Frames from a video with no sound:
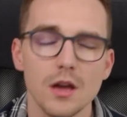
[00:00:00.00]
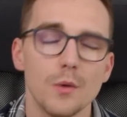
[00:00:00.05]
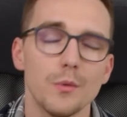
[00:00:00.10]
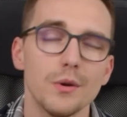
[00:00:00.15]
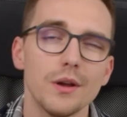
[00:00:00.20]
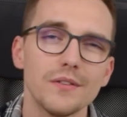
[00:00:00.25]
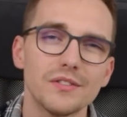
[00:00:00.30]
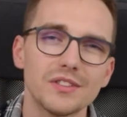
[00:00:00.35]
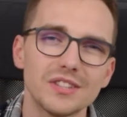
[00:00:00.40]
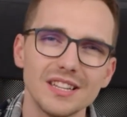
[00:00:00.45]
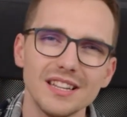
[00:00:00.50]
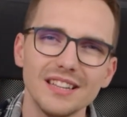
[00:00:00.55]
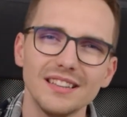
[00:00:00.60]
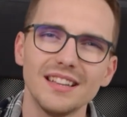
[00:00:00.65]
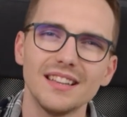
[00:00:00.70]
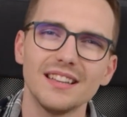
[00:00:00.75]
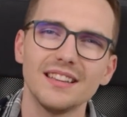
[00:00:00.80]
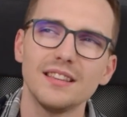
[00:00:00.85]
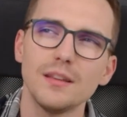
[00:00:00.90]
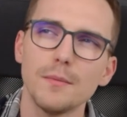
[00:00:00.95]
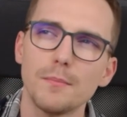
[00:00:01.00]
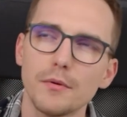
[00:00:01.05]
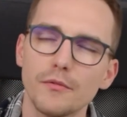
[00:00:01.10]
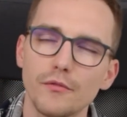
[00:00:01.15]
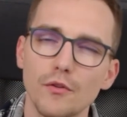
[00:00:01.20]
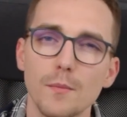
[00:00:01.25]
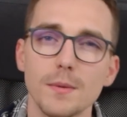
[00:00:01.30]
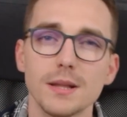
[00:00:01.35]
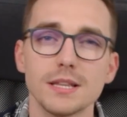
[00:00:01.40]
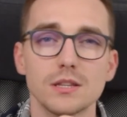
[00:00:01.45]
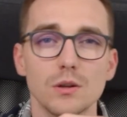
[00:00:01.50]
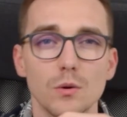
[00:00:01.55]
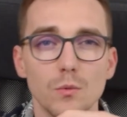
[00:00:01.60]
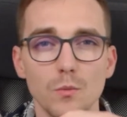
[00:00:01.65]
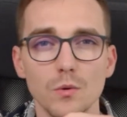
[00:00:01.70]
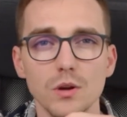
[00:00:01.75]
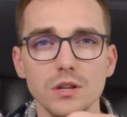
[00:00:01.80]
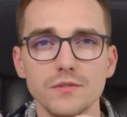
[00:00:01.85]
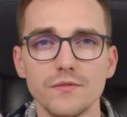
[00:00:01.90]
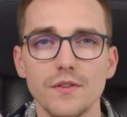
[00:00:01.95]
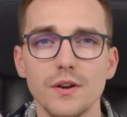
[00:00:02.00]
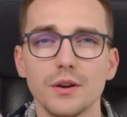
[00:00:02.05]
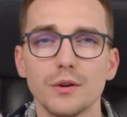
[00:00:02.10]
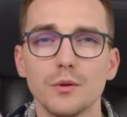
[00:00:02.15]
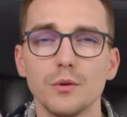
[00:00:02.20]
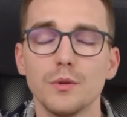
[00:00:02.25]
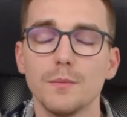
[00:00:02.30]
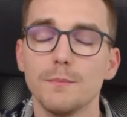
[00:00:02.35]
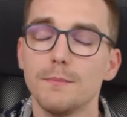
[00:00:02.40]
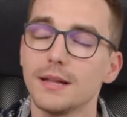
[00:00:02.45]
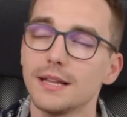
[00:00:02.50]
We have seen that the performance was very good,